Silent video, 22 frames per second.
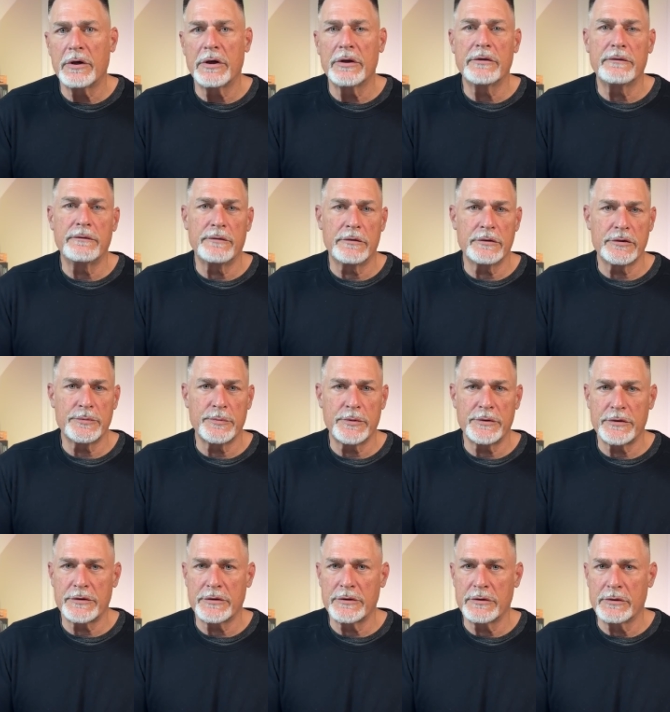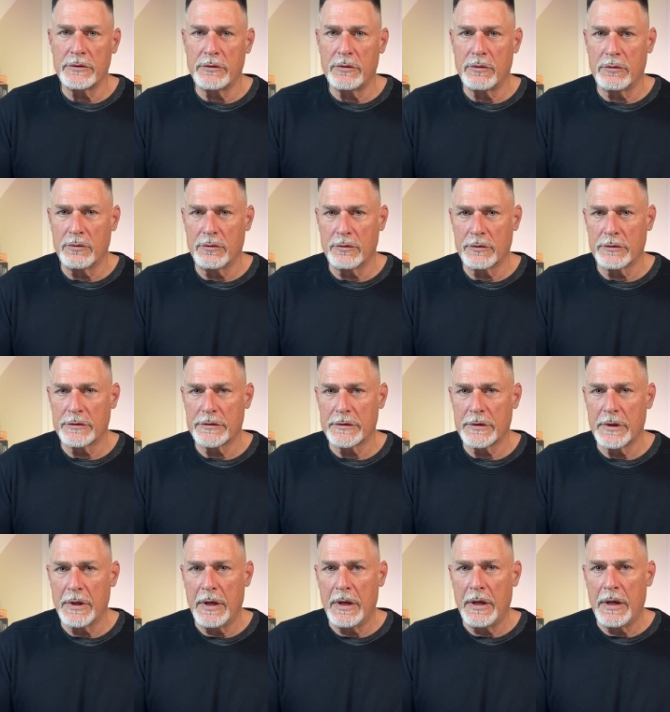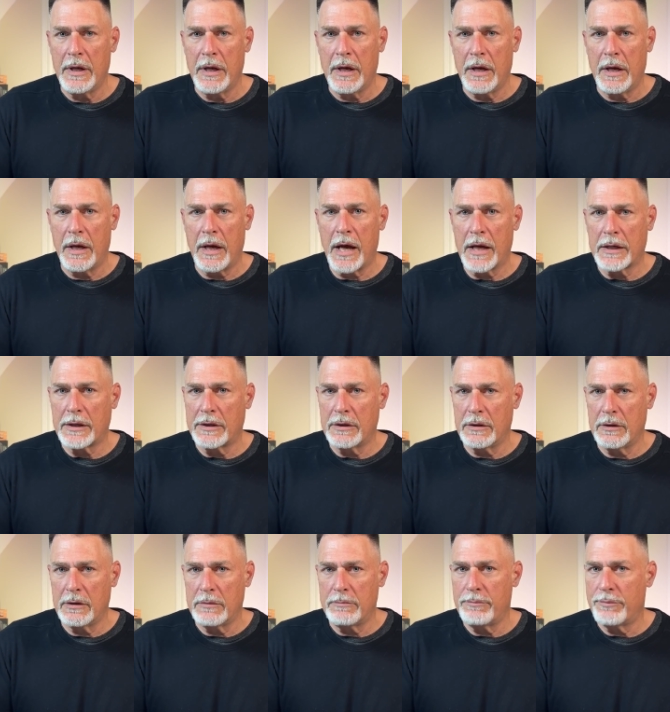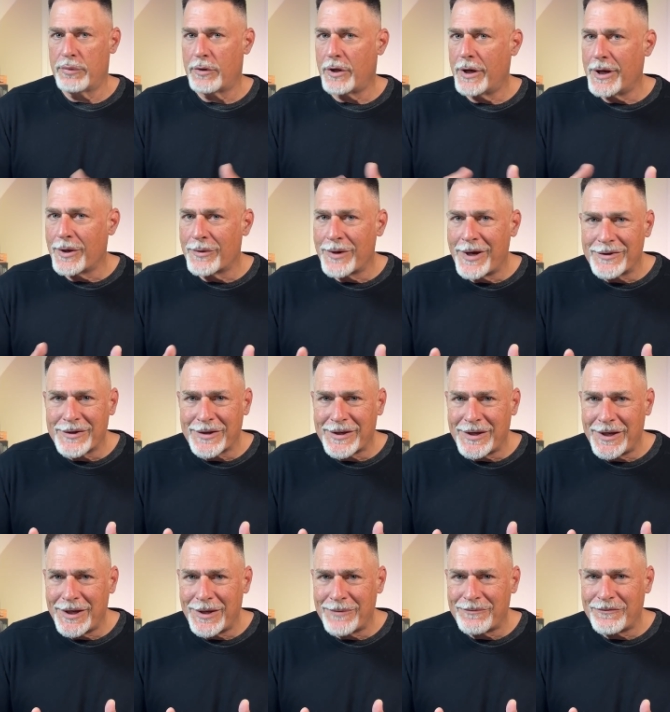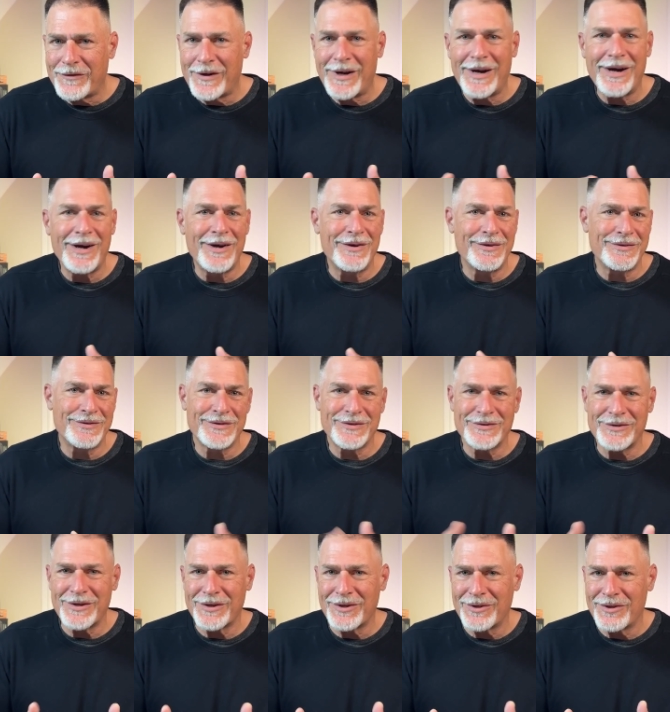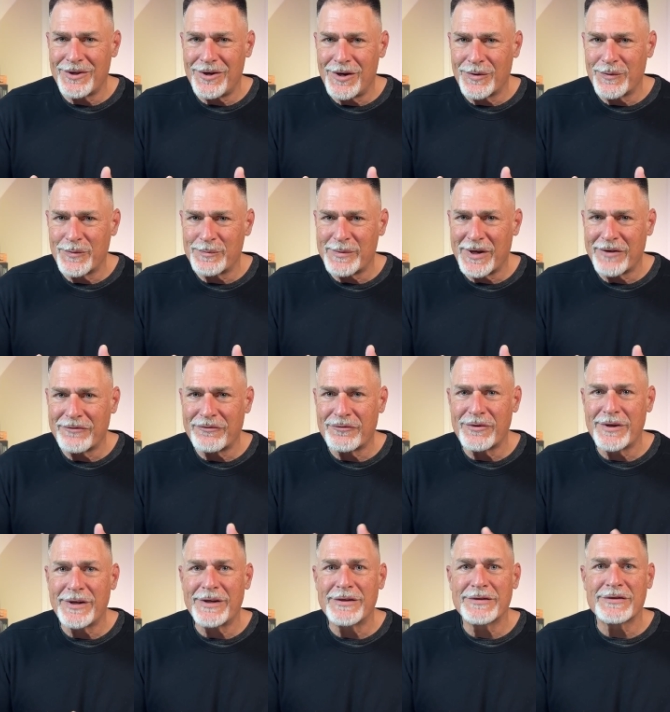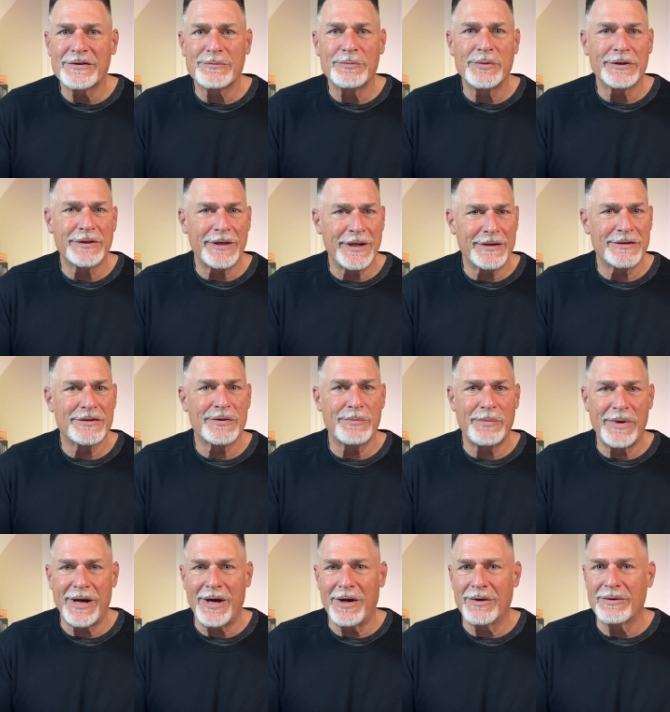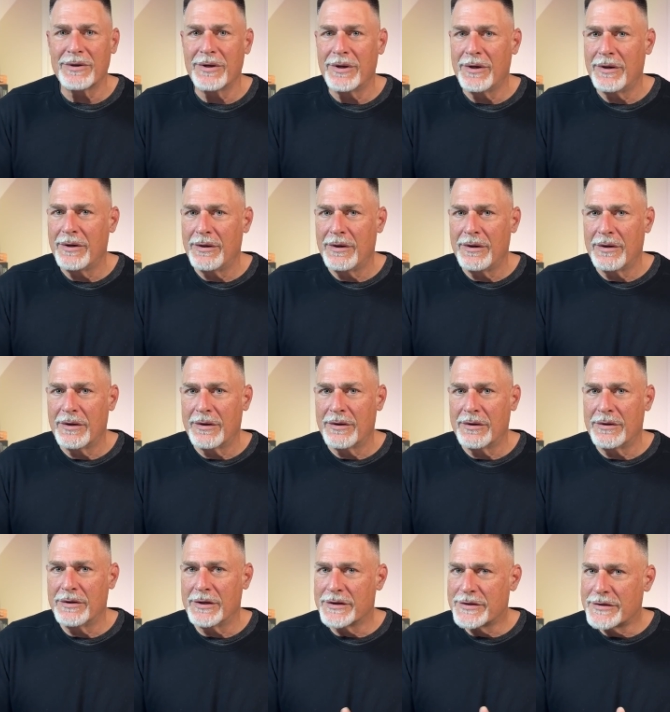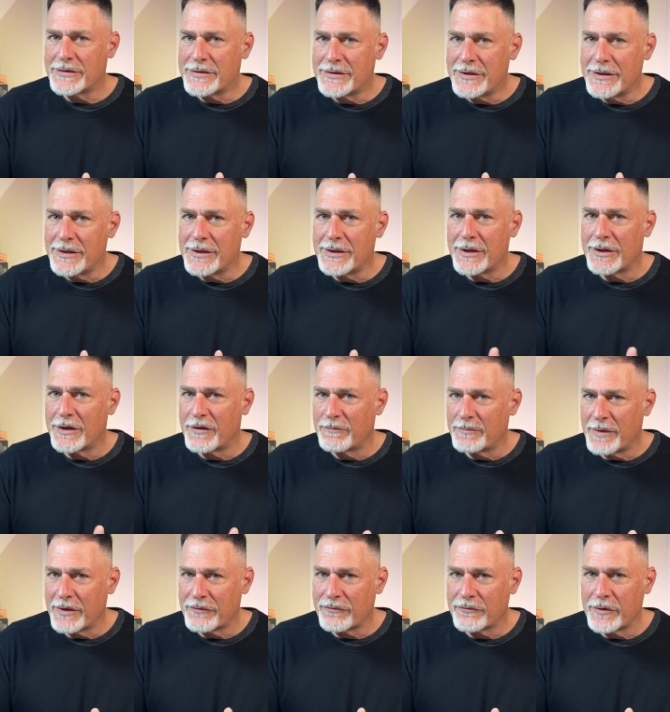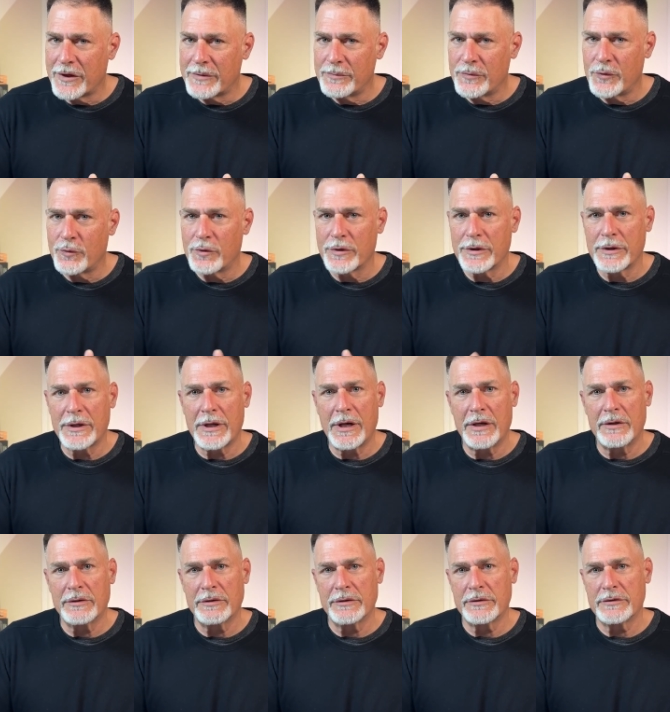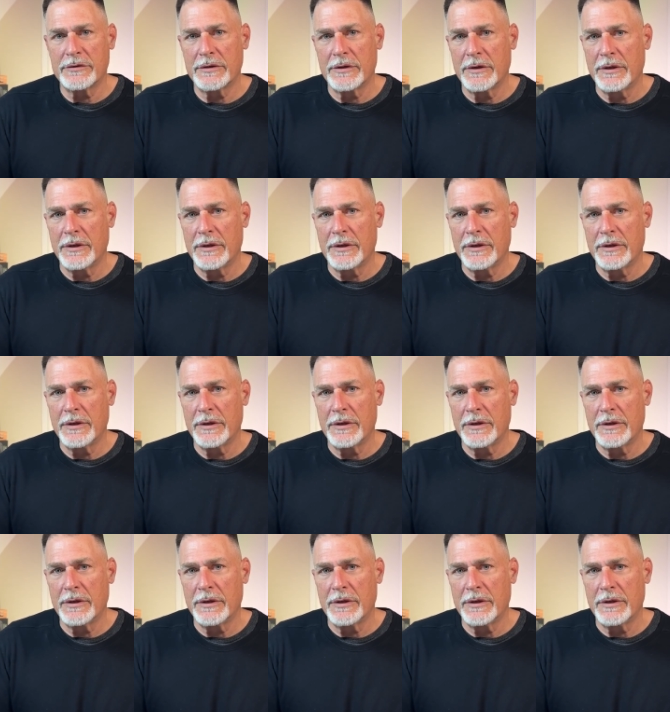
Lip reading: the first position chords. I could play around a campfire and sing along with my friends, but that's about the extent of my fretboard knowledge.